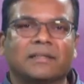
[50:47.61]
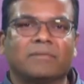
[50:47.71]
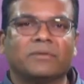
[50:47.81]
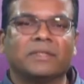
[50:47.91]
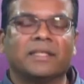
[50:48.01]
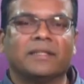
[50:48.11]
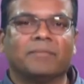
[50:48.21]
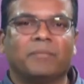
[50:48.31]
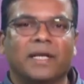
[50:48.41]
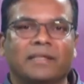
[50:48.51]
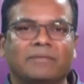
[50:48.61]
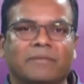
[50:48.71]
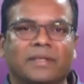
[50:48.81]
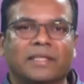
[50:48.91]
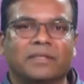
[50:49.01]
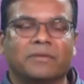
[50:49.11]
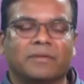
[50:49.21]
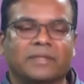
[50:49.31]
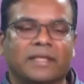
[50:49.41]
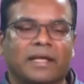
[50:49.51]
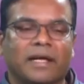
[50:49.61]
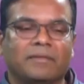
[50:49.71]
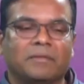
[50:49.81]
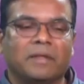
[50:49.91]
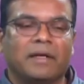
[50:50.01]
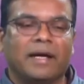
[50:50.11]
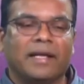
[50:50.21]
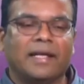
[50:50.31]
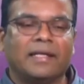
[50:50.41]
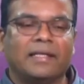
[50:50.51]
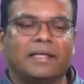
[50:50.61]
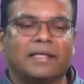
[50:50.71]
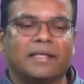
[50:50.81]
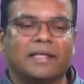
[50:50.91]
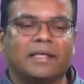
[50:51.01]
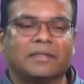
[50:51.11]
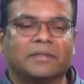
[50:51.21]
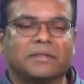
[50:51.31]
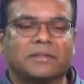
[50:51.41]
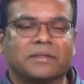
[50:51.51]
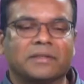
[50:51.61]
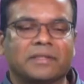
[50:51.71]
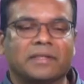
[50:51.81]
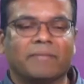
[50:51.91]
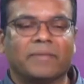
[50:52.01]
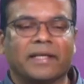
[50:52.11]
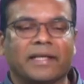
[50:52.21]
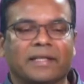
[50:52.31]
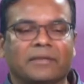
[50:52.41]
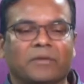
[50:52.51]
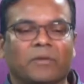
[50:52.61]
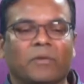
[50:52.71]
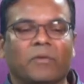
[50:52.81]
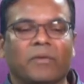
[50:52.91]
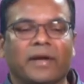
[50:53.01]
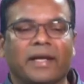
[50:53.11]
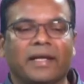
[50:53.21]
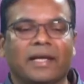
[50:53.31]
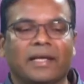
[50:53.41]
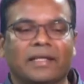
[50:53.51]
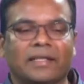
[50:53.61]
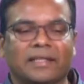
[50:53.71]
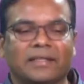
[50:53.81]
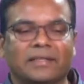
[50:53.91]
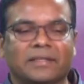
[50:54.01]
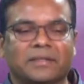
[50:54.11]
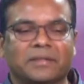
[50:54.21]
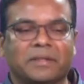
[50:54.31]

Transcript: Of course, it is a multi-wavelength astronomy satellite, and it is operating at low inclinations.